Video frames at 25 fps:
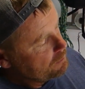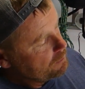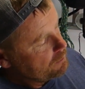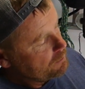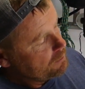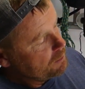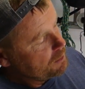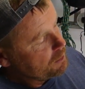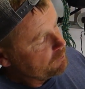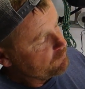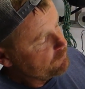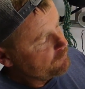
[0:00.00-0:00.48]

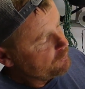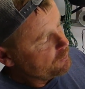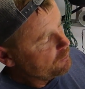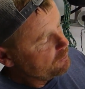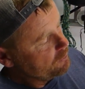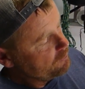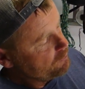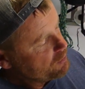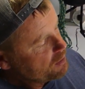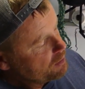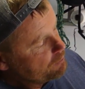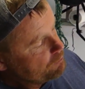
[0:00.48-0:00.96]
you can
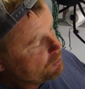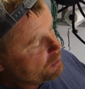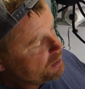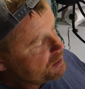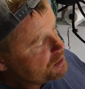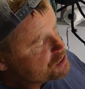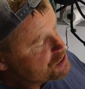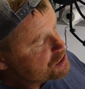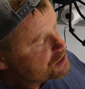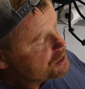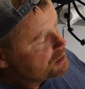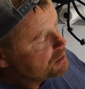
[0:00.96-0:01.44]
feel the
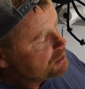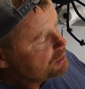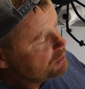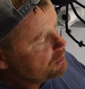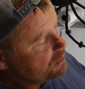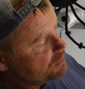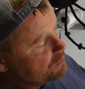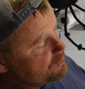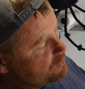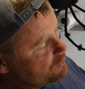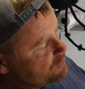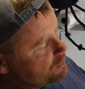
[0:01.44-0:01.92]
vibration, you
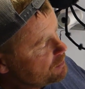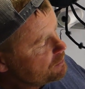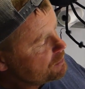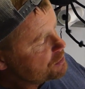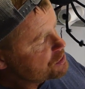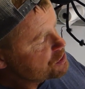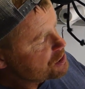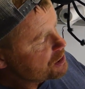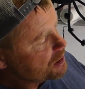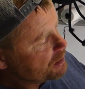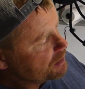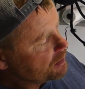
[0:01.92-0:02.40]
can see the
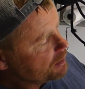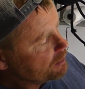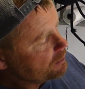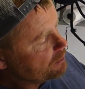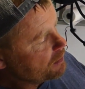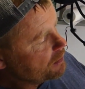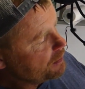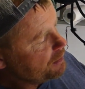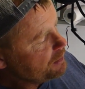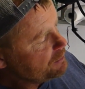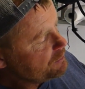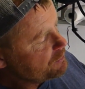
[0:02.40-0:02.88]
shaking
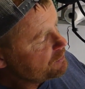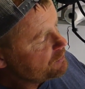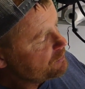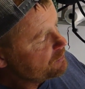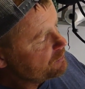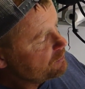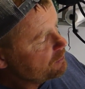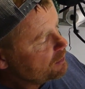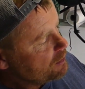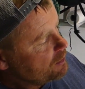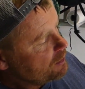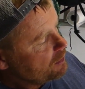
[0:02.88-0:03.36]

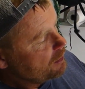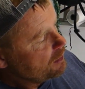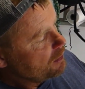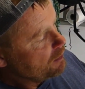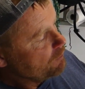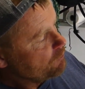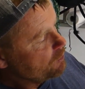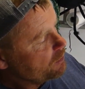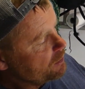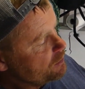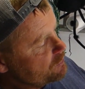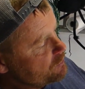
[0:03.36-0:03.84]
lights,
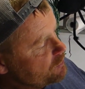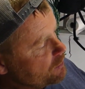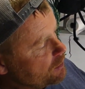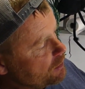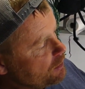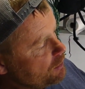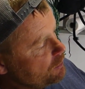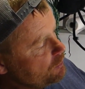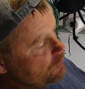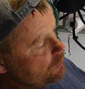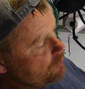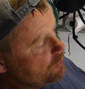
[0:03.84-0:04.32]
and what it's
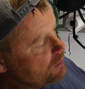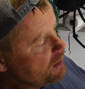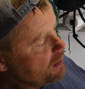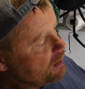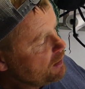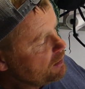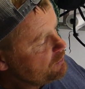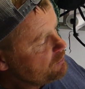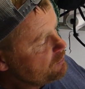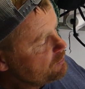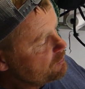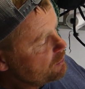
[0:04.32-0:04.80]
going to do,
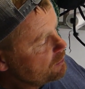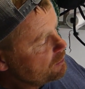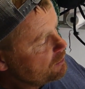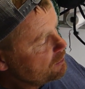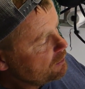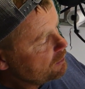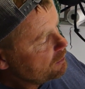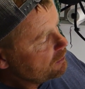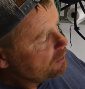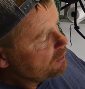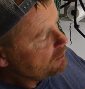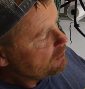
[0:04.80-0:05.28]
guys,
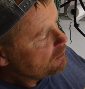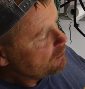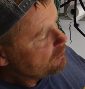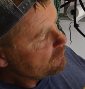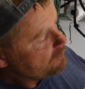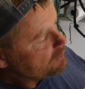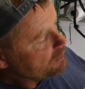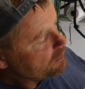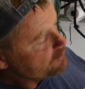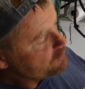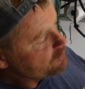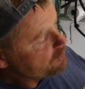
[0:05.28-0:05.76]

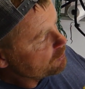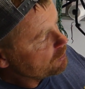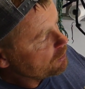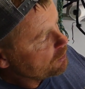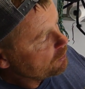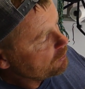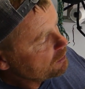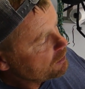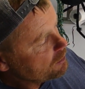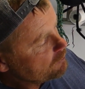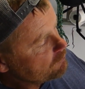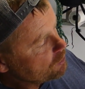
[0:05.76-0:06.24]
there's your
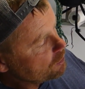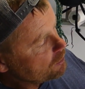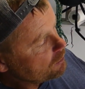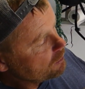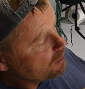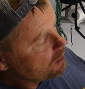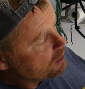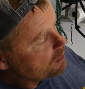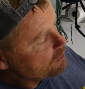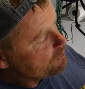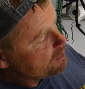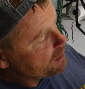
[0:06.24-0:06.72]
low level
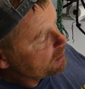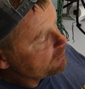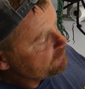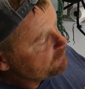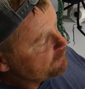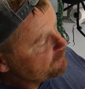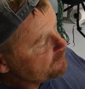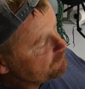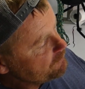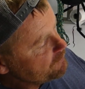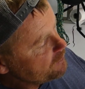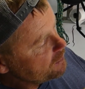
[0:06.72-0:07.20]
alarm at
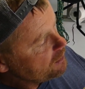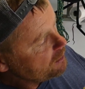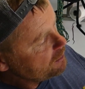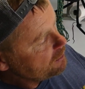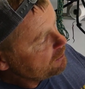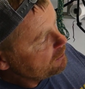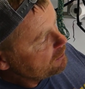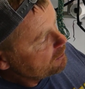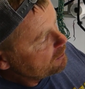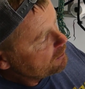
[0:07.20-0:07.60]
50,